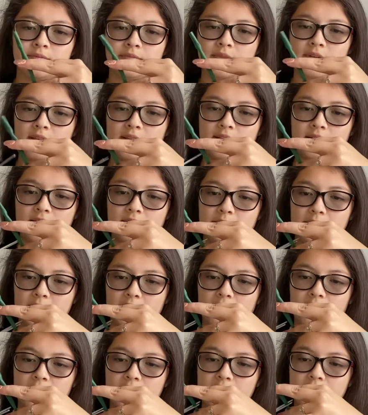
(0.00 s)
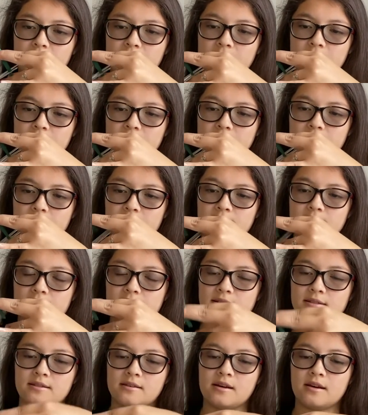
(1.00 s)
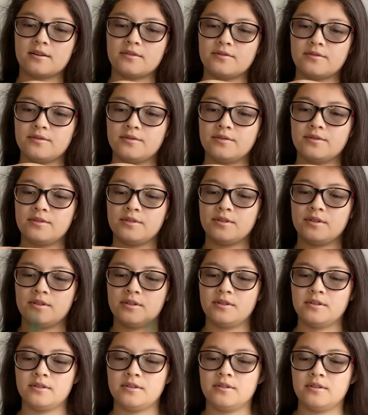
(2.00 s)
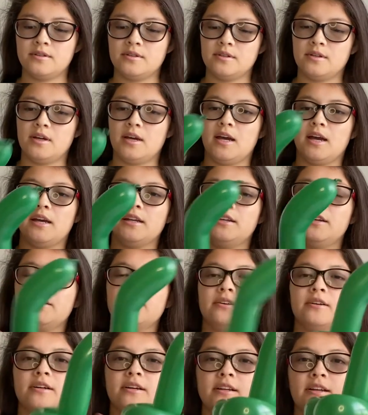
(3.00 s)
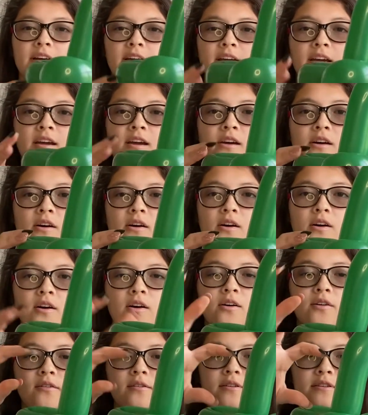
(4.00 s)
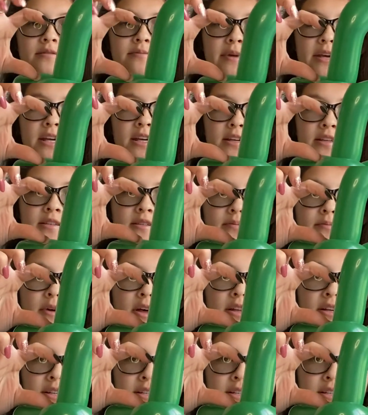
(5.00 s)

And then I'm gonna cut this excess off. And you can always make a smaller